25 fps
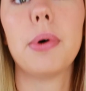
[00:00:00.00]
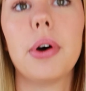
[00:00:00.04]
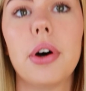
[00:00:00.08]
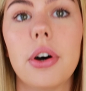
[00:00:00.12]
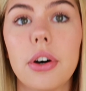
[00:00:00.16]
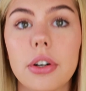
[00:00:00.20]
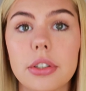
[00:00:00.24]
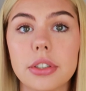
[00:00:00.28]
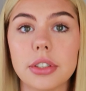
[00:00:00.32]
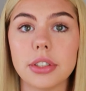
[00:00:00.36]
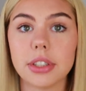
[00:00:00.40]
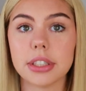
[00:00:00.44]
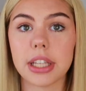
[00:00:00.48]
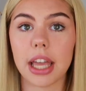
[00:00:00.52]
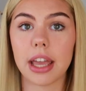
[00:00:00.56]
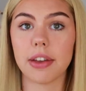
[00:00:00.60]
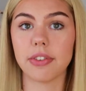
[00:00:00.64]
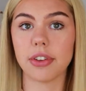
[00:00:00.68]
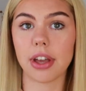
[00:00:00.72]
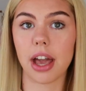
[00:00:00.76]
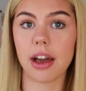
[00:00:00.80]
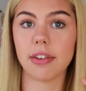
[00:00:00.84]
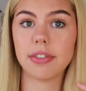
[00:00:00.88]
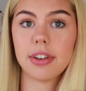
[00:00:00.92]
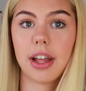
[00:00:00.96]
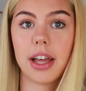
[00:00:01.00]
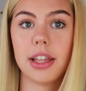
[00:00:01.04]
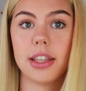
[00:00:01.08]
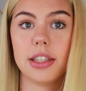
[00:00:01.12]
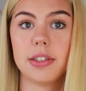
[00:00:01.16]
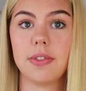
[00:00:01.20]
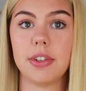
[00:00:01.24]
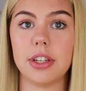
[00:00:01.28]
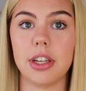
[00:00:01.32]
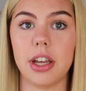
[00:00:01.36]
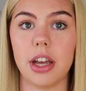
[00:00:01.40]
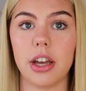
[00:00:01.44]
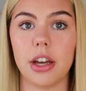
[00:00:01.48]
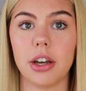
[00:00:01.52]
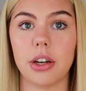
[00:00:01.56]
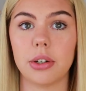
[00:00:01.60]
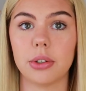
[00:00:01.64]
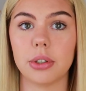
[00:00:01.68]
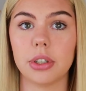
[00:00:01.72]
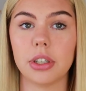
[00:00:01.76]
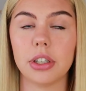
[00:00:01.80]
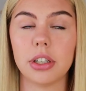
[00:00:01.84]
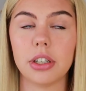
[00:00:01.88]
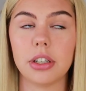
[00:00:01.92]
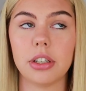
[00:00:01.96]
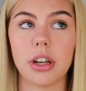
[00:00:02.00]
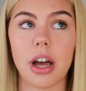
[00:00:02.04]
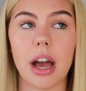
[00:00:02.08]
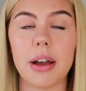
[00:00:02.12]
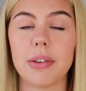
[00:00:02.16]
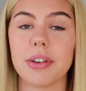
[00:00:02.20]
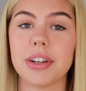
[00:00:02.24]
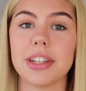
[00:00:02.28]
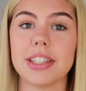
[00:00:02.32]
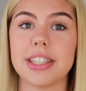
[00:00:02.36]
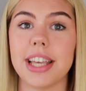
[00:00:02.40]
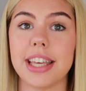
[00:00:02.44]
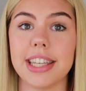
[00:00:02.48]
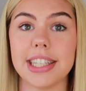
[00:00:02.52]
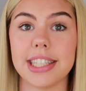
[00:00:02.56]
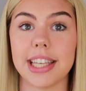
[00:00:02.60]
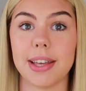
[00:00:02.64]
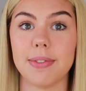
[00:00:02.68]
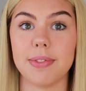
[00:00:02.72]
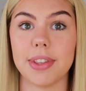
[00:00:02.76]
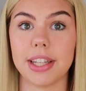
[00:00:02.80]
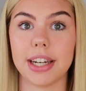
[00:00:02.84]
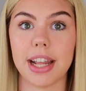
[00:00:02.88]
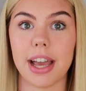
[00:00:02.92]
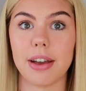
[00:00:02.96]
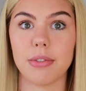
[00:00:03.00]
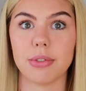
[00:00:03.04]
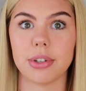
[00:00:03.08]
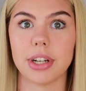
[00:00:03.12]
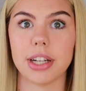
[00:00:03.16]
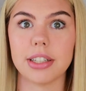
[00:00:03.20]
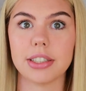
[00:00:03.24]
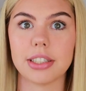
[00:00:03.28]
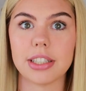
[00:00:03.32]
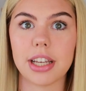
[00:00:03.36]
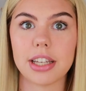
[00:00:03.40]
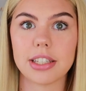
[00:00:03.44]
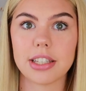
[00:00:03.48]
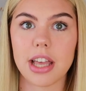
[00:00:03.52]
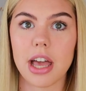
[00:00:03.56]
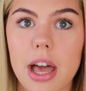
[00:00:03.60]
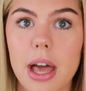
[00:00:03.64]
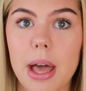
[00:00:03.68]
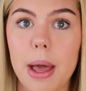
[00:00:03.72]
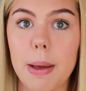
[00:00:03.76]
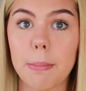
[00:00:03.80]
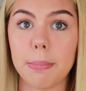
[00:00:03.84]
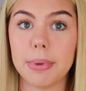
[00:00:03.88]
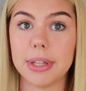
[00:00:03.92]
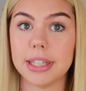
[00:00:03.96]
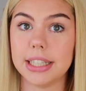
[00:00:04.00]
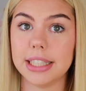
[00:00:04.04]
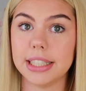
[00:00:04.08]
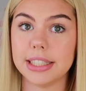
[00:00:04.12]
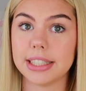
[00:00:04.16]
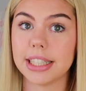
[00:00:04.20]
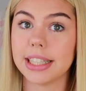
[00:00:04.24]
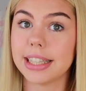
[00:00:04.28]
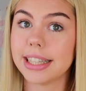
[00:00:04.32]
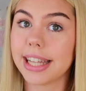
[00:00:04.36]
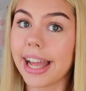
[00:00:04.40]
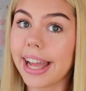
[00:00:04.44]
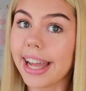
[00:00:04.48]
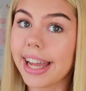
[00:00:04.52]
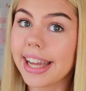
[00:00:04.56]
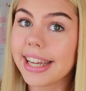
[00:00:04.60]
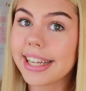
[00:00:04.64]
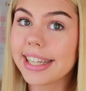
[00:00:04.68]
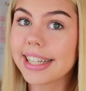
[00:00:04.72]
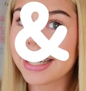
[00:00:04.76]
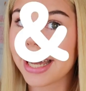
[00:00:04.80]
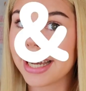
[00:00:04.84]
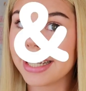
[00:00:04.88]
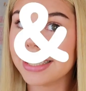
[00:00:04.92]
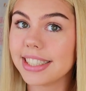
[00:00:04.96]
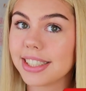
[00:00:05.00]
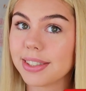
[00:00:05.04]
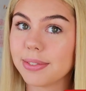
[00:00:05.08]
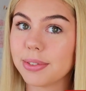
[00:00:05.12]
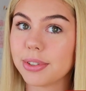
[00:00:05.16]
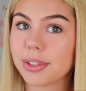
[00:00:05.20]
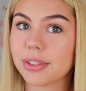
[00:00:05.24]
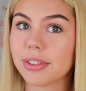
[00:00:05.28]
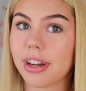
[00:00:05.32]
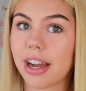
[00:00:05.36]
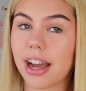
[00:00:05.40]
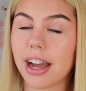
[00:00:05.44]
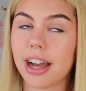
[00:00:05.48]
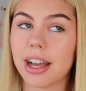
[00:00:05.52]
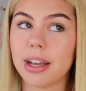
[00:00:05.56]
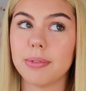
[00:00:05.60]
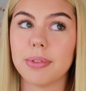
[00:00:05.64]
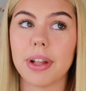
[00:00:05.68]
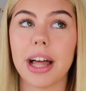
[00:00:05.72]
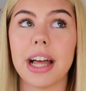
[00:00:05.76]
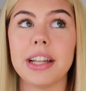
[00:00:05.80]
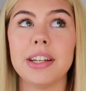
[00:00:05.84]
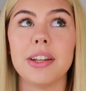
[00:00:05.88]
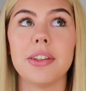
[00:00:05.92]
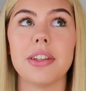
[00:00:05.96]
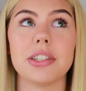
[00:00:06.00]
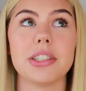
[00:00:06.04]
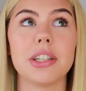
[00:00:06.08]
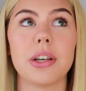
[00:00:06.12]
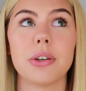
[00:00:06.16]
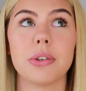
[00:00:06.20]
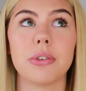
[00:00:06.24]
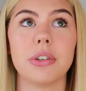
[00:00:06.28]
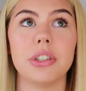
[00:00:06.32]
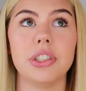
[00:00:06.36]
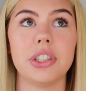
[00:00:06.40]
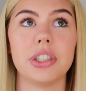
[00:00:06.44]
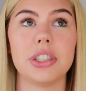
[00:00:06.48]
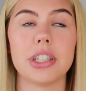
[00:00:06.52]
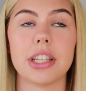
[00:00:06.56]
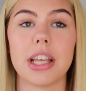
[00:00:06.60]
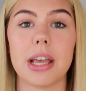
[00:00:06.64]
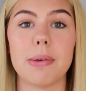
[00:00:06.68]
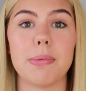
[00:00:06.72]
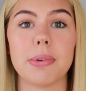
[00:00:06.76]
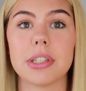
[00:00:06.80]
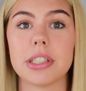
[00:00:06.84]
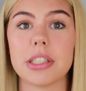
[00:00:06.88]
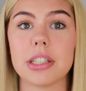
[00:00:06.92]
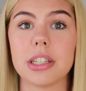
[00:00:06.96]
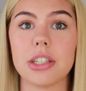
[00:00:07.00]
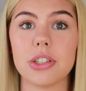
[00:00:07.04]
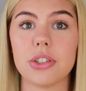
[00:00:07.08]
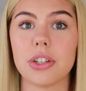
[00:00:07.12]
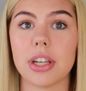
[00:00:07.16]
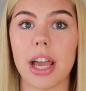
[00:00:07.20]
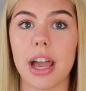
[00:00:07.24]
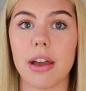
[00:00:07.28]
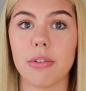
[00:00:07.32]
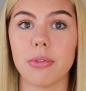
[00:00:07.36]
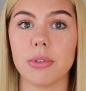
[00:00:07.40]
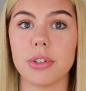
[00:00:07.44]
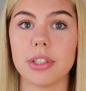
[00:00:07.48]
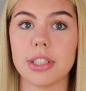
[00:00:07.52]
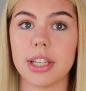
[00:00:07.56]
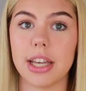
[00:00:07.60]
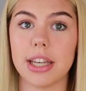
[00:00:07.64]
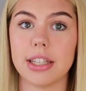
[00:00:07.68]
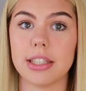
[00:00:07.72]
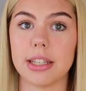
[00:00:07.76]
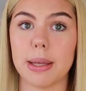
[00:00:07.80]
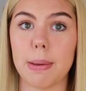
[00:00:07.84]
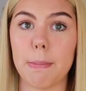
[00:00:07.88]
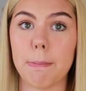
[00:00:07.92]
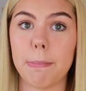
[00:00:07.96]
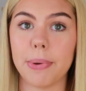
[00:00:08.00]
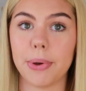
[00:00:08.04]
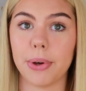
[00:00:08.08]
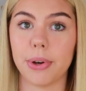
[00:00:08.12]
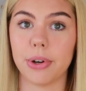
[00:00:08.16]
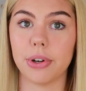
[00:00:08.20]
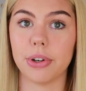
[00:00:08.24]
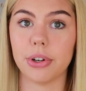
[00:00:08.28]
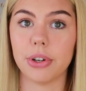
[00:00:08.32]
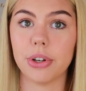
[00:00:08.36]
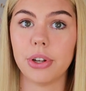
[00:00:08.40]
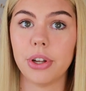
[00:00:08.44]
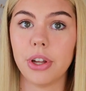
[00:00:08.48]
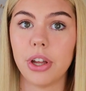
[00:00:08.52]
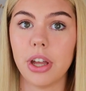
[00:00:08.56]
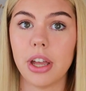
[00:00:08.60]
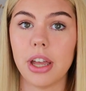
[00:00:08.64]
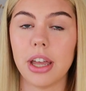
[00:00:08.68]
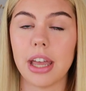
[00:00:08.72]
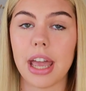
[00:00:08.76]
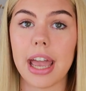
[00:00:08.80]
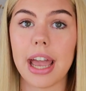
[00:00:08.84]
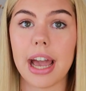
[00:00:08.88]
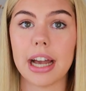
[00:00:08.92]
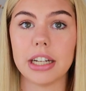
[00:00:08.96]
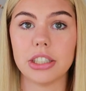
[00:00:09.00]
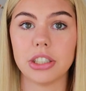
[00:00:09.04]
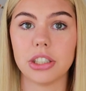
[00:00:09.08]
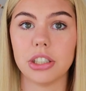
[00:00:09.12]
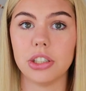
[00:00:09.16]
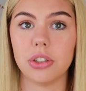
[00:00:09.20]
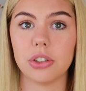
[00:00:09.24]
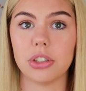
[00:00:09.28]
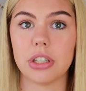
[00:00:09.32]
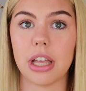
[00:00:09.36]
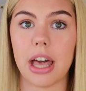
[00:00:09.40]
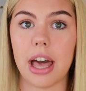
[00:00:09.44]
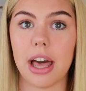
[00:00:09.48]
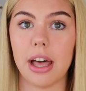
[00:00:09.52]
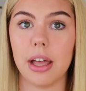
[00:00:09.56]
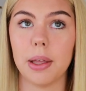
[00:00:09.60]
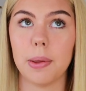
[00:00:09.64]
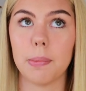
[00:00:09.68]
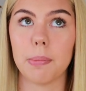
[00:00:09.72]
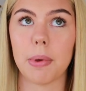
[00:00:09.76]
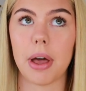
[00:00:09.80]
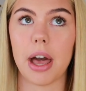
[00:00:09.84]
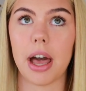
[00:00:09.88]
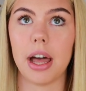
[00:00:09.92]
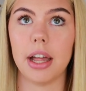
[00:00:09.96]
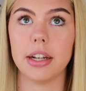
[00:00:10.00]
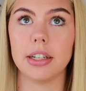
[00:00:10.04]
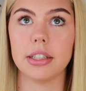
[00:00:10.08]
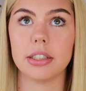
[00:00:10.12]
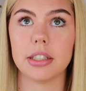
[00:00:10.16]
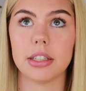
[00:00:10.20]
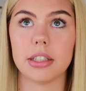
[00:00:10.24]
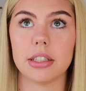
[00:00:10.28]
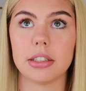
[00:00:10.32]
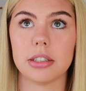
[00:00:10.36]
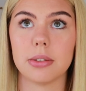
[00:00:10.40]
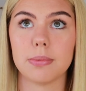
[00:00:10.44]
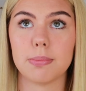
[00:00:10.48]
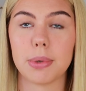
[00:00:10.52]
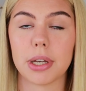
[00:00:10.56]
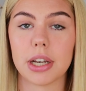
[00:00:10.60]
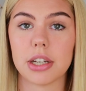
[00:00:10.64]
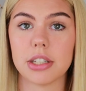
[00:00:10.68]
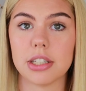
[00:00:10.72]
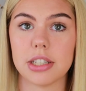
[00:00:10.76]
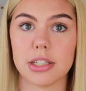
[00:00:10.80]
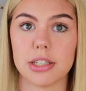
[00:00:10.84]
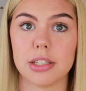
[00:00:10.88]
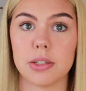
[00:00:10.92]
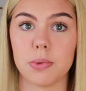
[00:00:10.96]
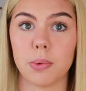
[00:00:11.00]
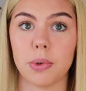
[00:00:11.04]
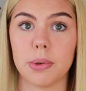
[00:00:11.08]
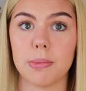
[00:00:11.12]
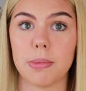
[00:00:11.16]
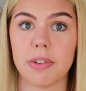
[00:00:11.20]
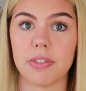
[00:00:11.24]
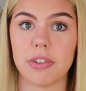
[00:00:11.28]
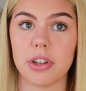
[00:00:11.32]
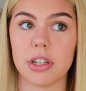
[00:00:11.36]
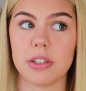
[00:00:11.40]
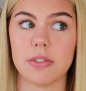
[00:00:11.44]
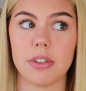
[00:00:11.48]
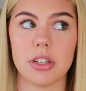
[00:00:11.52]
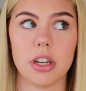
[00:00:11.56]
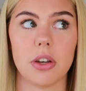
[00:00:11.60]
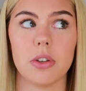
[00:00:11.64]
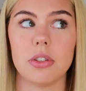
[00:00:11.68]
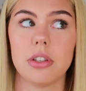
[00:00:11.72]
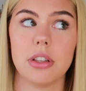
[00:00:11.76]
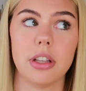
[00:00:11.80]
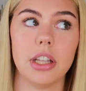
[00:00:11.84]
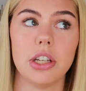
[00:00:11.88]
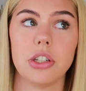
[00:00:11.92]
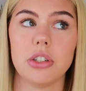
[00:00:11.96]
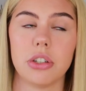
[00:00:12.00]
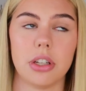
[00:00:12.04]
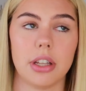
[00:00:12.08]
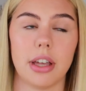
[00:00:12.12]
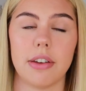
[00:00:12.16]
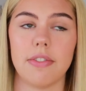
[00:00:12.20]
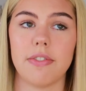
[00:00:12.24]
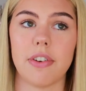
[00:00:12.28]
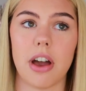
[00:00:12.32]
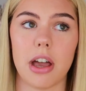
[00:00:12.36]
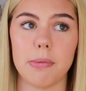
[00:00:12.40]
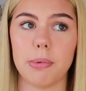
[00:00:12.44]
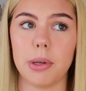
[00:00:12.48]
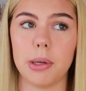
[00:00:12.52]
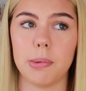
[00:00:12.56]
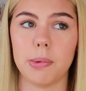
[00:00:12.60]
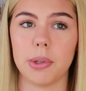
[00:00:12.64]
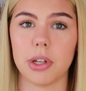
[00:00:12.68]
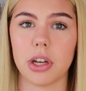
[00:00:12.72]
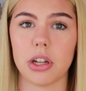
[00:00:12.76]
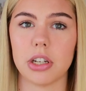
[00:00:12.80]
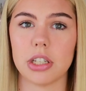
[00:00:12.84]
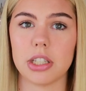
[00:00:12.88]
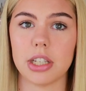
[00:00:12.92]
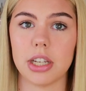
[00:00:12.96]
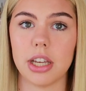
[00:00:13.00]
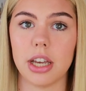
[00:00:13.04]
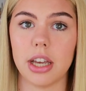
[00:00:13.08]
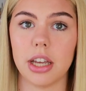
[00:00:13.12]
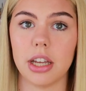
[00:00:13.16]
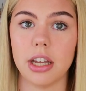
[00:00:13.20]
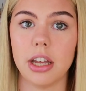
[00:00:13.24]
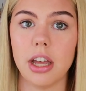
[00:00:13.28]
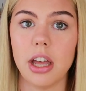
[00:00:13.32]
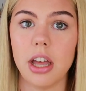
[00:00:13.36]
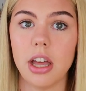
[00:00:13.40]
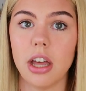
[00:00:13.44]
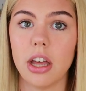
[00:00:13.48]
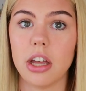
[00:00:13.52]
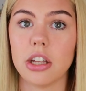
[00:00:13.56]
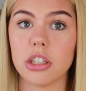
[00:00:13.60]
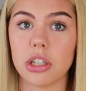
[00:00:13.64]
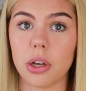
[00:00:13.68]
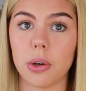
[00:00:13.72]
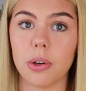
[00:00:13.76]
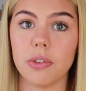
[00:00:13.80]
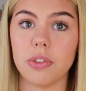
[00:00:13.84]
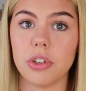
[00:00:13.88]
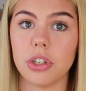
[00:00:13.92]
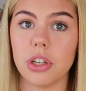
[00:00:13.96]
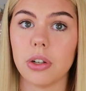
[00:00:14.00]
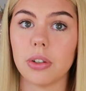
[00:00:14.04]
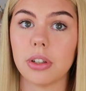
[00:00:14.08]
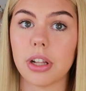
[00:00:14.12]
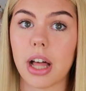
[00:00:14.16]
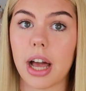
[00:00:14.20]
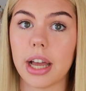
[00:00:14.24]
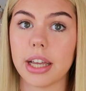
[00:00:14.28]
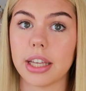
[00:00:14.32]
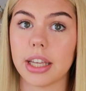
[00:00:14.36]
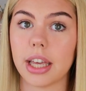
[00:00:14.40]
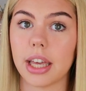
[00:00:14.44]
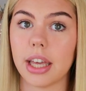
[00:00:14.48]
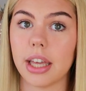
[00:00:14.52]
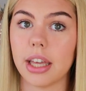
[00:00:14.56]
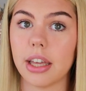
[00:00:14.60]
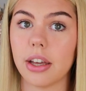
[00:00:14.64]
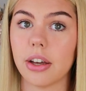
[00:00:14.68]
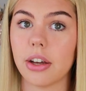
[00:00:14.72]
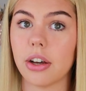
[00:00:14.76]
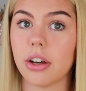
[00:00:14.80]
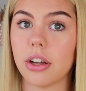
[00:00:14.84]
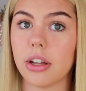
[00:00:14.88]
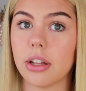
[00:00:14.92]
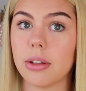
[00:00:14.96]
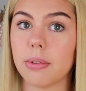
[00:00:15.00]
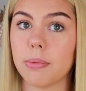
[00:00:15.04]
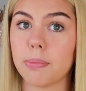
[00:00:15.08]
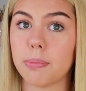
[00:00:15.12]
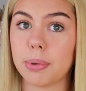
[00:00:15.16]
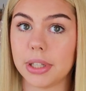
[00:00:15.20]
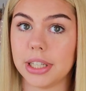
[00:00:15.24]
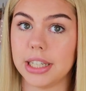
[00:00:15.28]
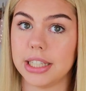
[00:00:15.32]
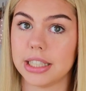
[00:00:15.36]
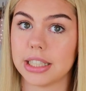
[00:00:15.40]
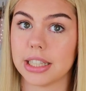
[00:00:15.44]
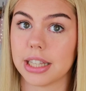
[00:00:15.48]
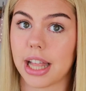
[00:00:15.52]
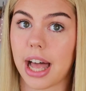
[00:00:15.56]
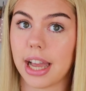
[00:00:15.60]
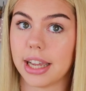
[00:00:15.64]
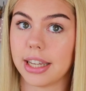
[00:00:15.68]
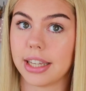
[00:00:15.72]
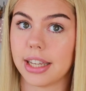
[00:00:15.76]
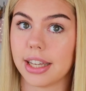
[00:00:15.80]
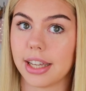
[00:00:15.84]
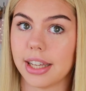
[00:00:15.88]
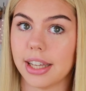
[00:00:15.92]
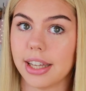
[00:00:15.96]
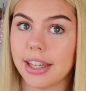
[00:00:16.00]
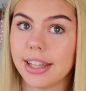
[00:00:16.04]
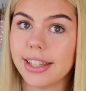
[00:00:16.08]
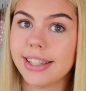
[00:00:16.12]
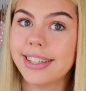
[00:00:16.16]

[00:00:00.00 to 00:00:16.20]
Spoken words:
But if you have liked this video, I'm going to say the same thing that everyone else said. Please like and subscribe. I know that's so cringy to say because literally everyone says it, but it actually does help. And because this is one of my first videos, literally like 5 people are going to see it. So if you do like it, please like it.